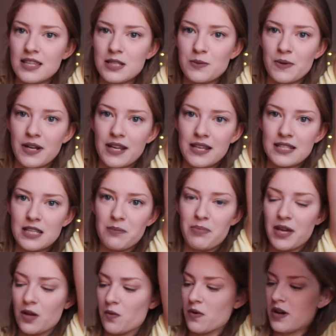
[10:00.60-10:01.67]
This one is the
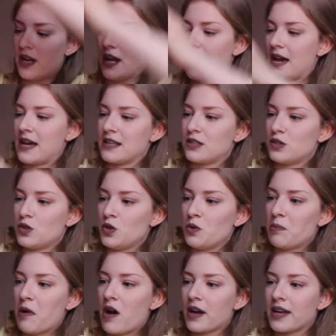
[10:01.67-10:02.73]
pink one. It has two
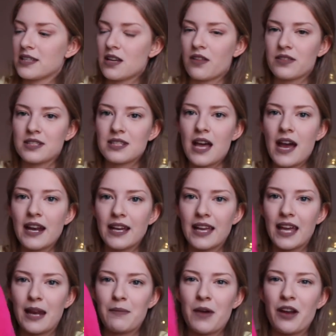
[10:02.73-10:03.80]
pockets on the side.
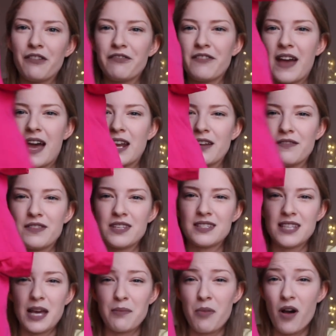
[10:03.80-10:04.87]
Again, I'm not a fan of these
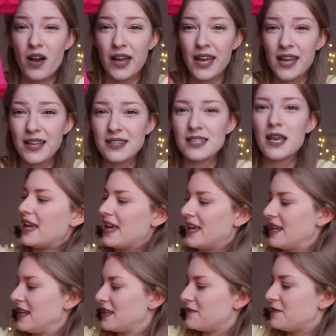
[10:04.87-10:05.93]
side pockets,
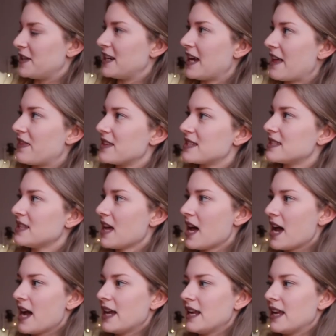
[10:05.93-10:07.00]
and it's fitted at the
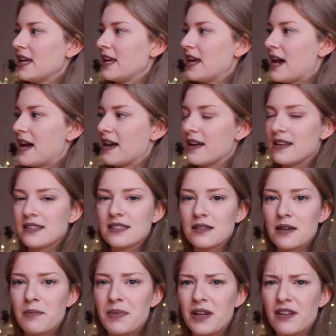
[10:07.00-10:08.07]
side. It has
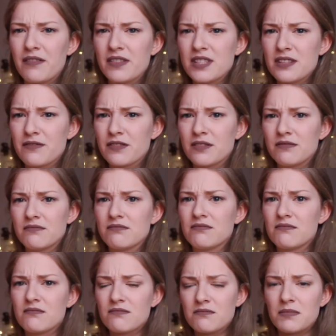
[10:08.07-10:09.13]
a bit of a different
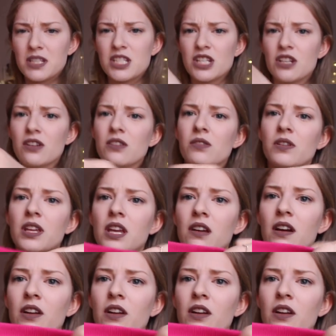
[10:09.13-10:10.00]
material here.